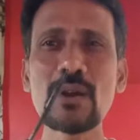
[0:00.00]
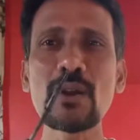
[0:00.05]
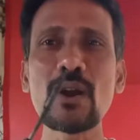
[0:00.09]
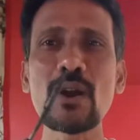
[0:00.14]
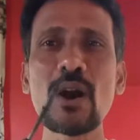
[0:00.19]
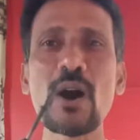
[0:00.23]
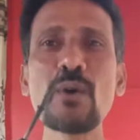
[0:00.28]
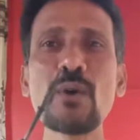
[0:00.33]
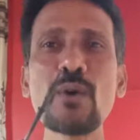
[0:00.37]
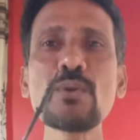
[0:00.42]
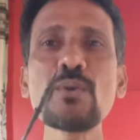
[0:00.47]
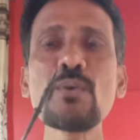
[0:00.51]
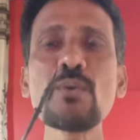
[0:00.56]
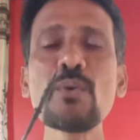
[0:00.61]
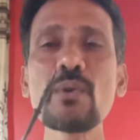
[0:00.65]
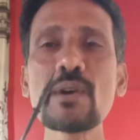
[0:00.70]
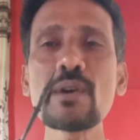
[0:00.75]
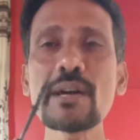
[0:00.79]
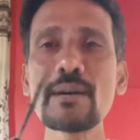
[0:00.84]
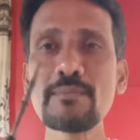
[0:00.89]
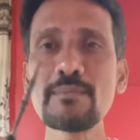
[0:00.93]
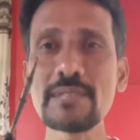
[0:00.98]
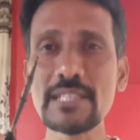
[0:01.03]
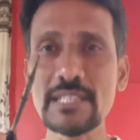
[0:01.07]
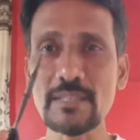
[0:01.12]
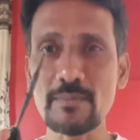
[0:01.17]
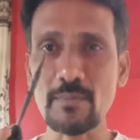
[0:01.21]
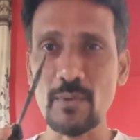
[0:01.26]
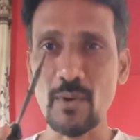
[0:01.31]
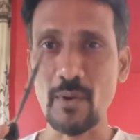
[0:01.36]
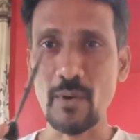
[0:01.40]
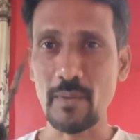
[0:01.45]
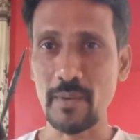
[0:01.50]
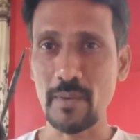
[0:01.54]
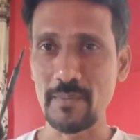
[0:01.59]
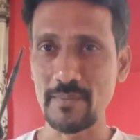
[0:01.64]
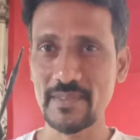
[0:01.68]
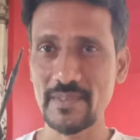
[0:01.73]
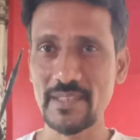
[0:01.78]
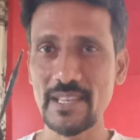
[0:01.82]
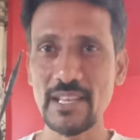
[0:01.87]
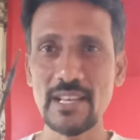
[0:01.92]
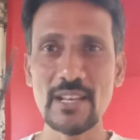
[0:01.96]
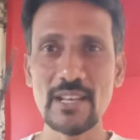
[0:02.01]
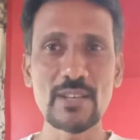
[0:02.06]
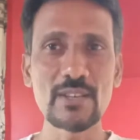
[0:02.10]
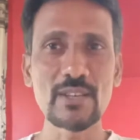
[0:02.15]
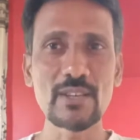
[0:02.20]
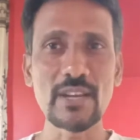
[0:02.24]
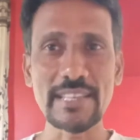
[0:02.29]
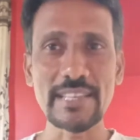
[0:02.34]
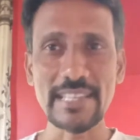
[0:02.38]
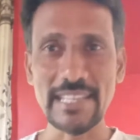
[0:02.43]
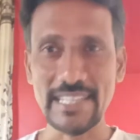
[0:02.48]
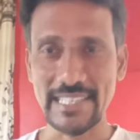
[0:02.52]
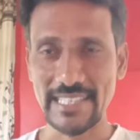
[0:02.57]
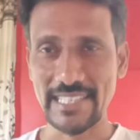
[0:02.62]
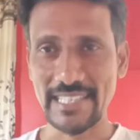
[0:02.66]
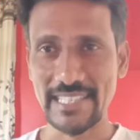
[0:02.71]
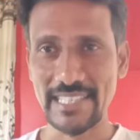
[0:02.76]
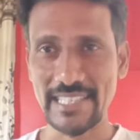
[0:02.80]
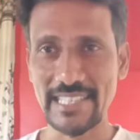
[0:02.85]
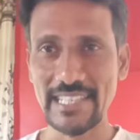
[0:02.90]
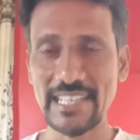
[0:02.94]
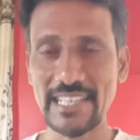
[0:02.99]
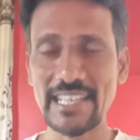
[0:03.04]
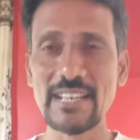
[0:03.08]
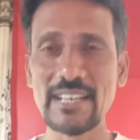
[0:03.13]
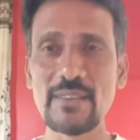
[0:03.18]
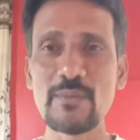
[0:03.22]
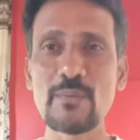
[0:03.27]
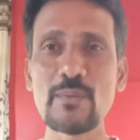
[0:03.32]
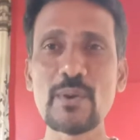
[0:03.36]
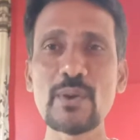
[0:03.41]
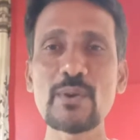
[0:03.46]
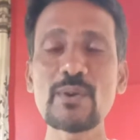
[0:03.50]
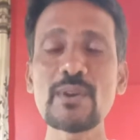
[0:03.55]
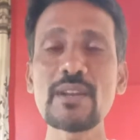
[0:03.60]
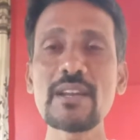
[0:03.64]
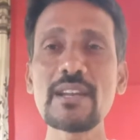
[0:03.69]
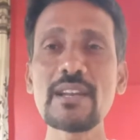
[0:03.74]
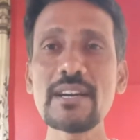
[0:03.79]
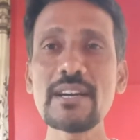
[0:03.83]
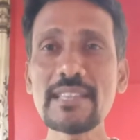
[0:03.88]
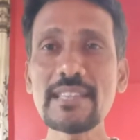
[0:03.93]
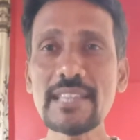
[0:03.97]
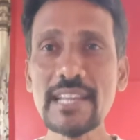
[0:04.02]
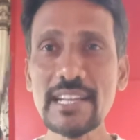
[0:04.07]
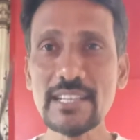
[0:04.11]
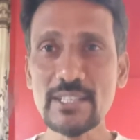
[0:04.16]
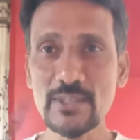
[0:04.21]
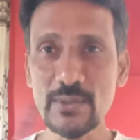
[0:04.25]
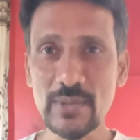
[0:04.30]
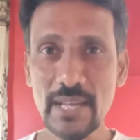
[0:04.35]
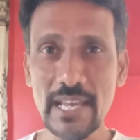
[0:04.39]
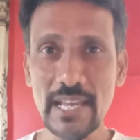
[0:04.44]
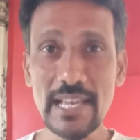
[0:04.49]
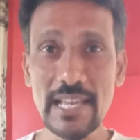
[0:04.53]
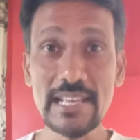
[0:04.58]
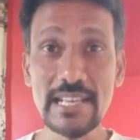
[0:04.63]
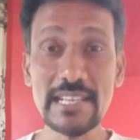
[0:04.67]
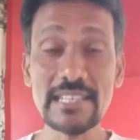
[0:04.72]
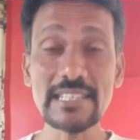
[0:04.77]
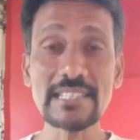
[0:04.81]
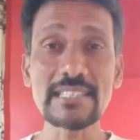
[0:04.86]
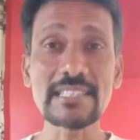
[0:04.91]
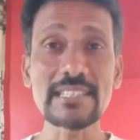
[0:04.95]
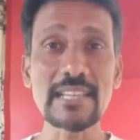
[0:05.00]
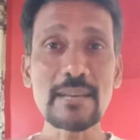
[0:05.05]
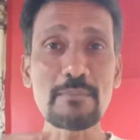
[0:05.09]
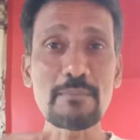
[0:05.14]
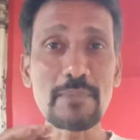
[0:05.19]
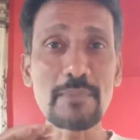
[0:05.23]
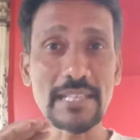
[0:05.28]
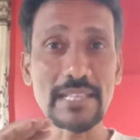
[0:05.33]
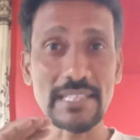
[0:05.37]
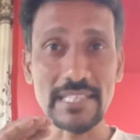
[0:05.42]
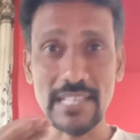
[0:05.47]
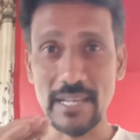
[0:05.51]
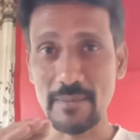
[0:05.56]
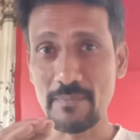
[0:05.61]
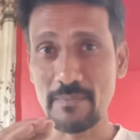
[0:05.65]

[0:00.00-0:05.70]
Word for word: How to overcome these problems? Yes, we're going to learn that today, step by step.